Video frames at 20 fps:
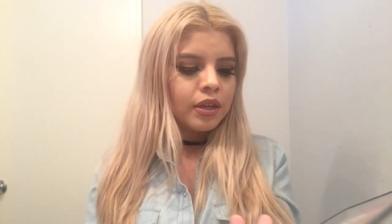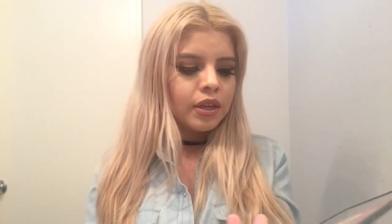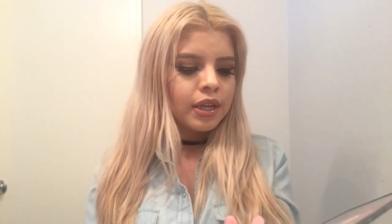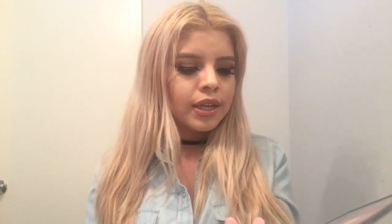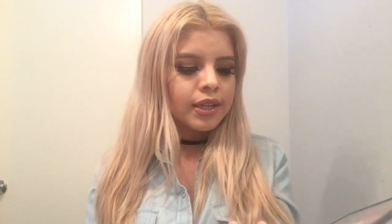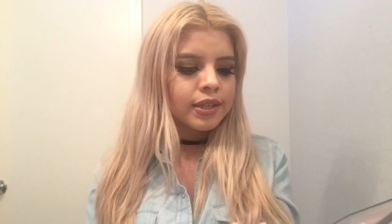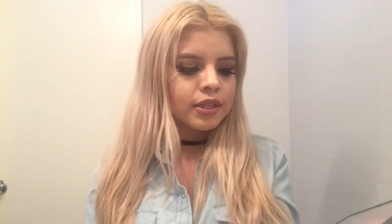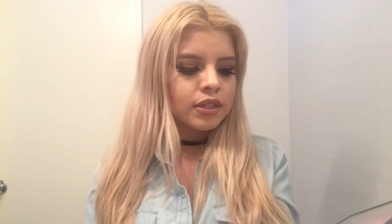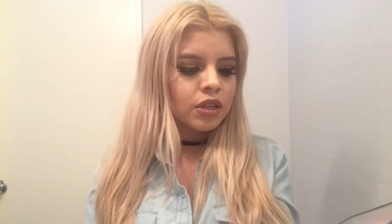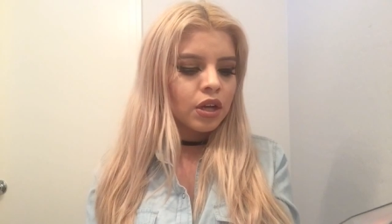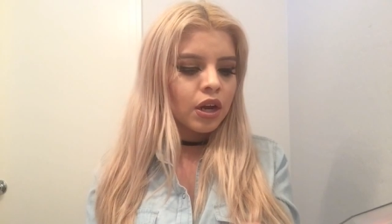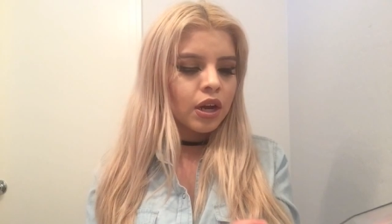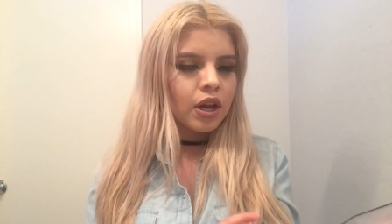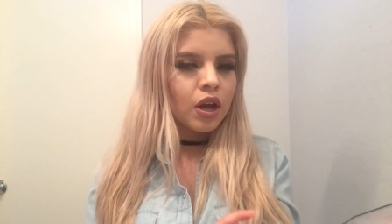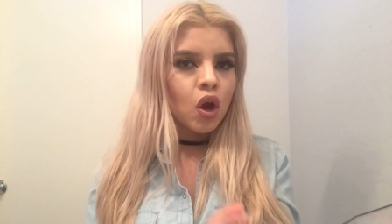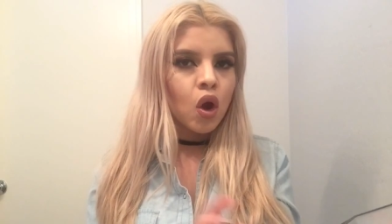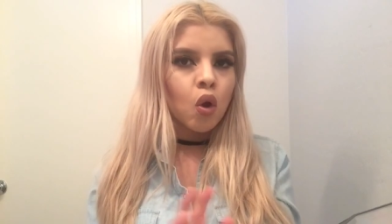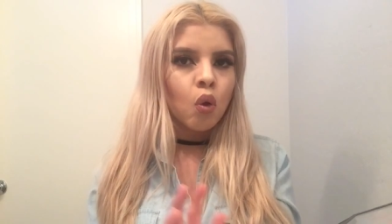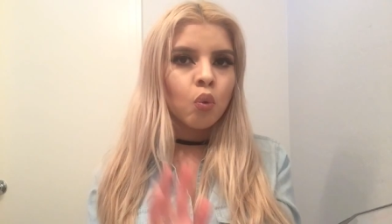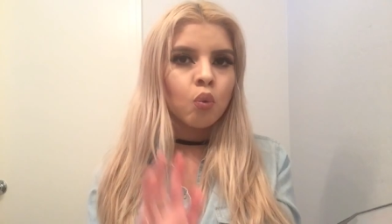it's
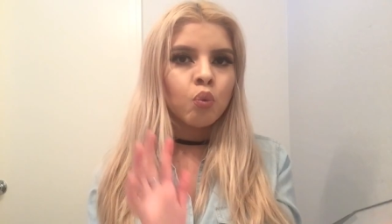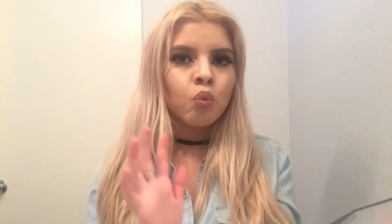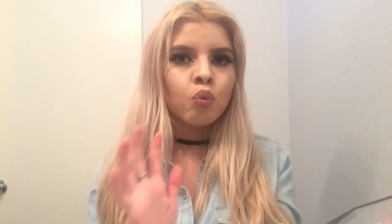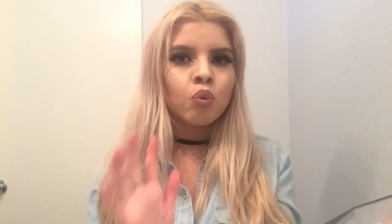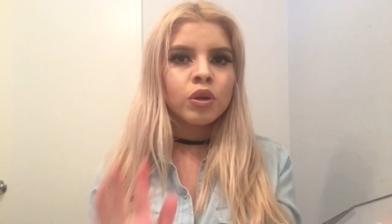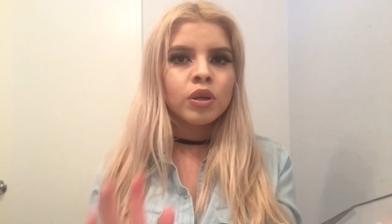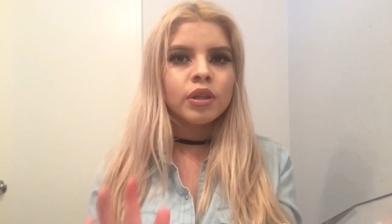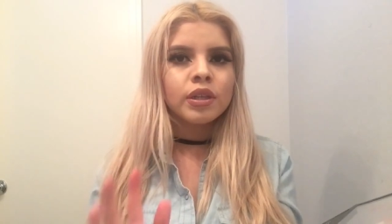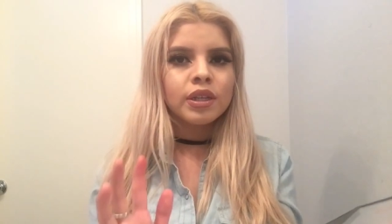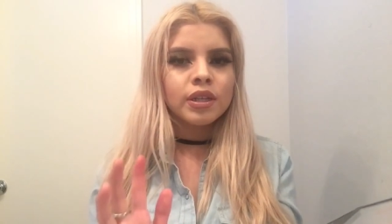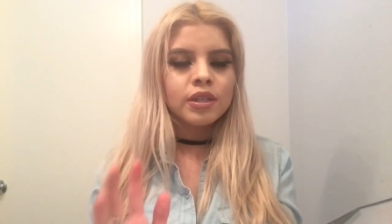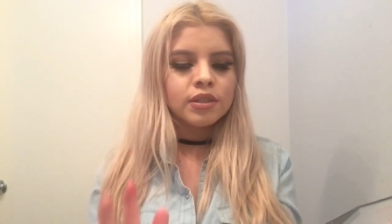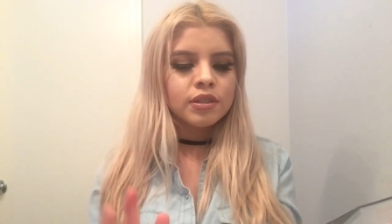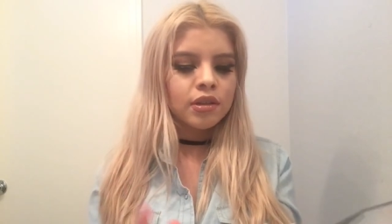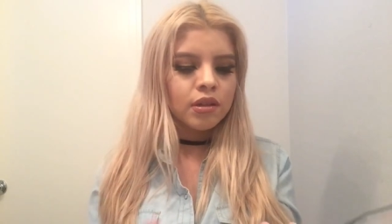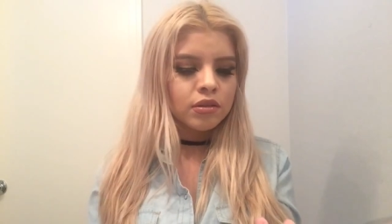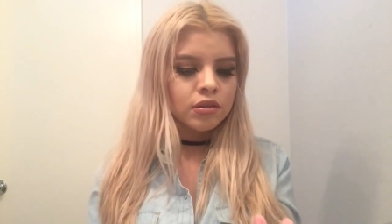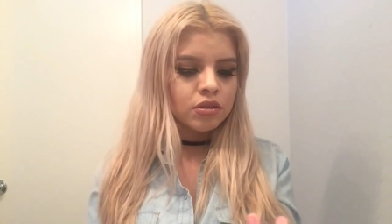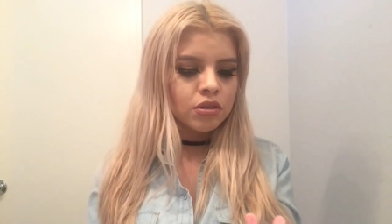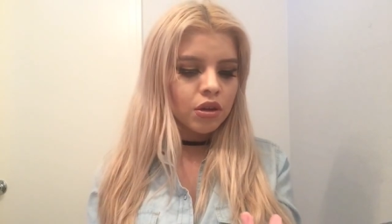not a really
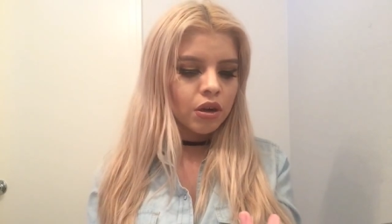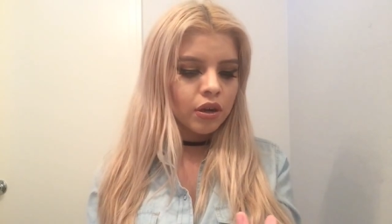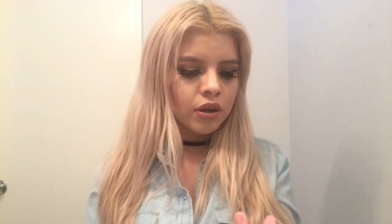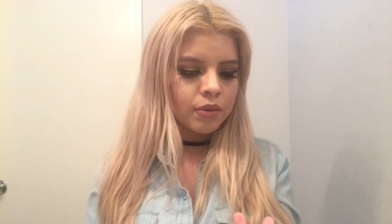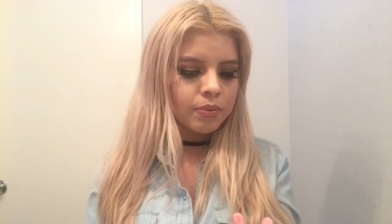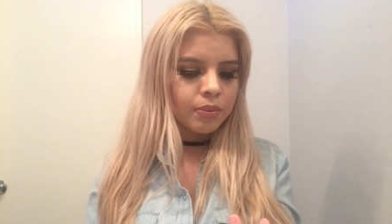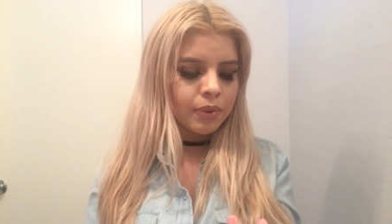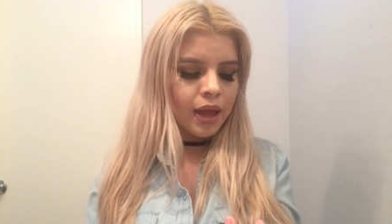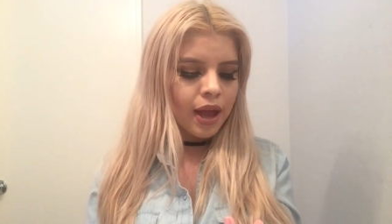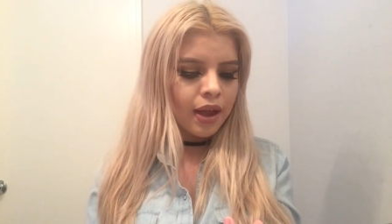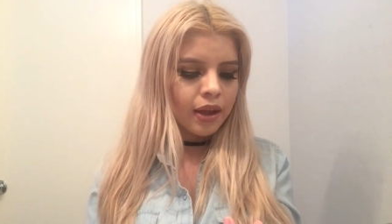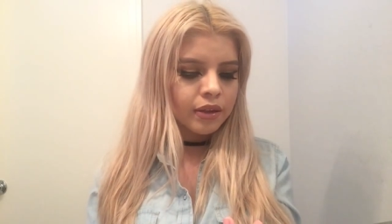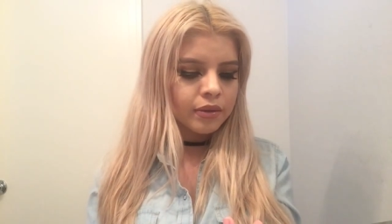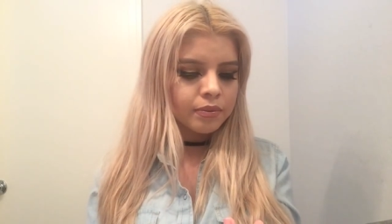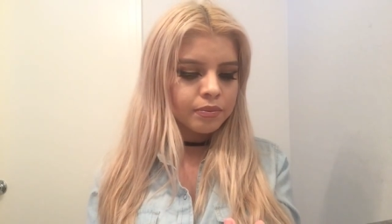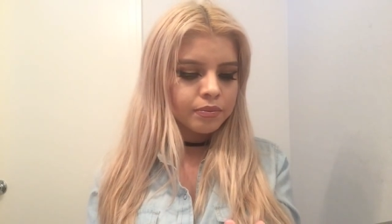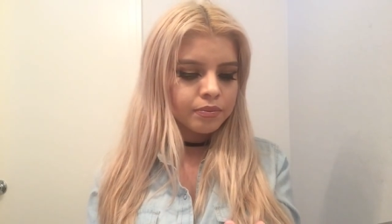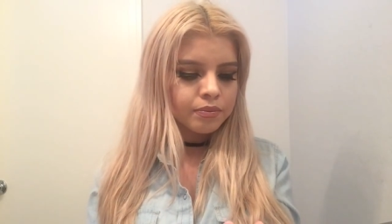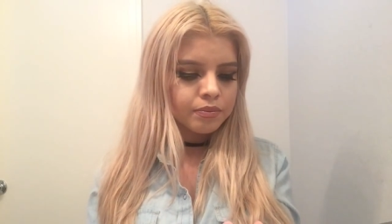intense dark black.